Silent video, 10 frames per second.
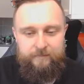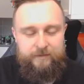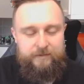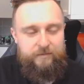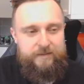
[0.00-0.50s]

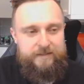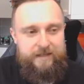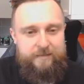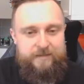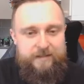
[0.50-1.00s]
We do
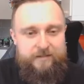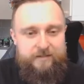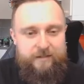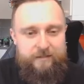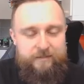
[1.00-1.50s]
retain
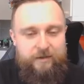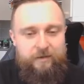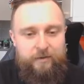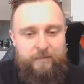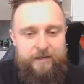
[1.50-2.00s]
possession, though.
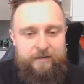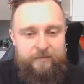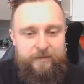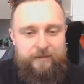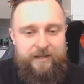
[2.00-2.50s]
Donnarumma
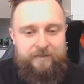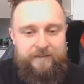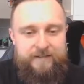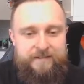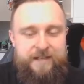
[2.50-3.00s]
in real life
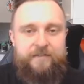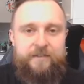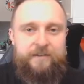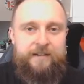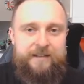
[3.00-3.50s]
is
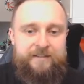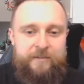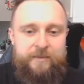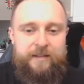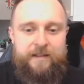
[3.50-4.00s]
definitely
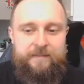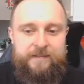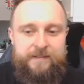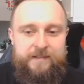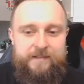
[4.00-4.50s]
leaving Milan
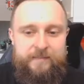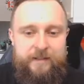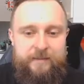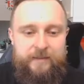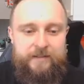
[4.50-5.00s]
this season,
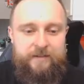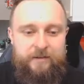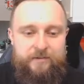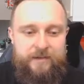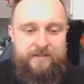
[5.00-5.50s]
by the way. His
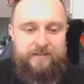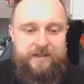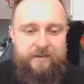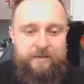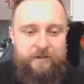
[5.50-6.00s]
contract is
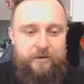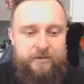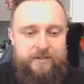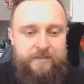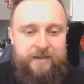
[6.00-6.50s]
out.
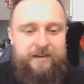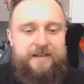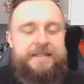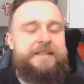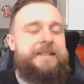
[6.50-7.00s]
Gnotto's in
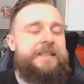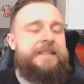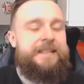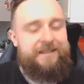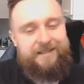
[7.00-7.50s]
behind.
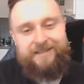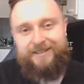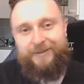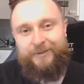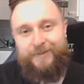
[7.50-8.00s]

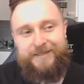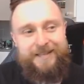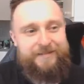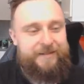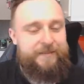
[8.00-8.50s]
Donnarumma
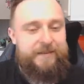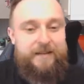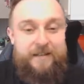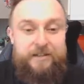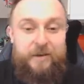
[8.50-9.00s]
saved it.
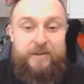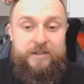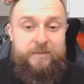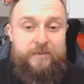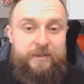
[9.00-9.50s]
So it's
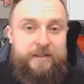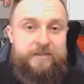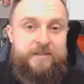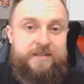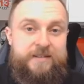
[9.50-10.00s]
going to be really
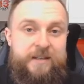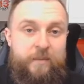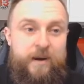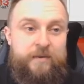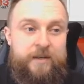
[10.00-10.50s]
interesting to see
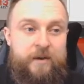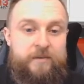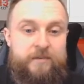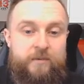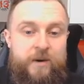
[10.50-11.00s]
where he
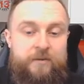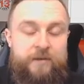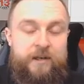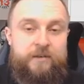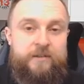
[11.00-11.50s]
goes, because
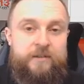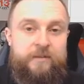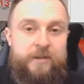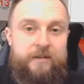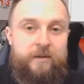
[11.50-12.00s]
wherever he goes, he's going
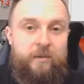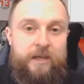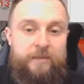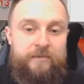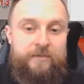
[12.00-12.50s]
to be the
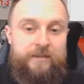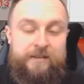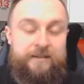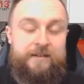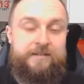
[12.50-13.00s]
goalkeeper for
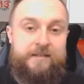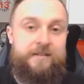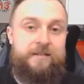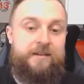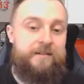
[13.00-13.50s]
like the next
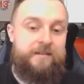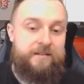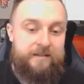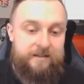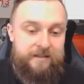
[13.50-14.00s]
10 years.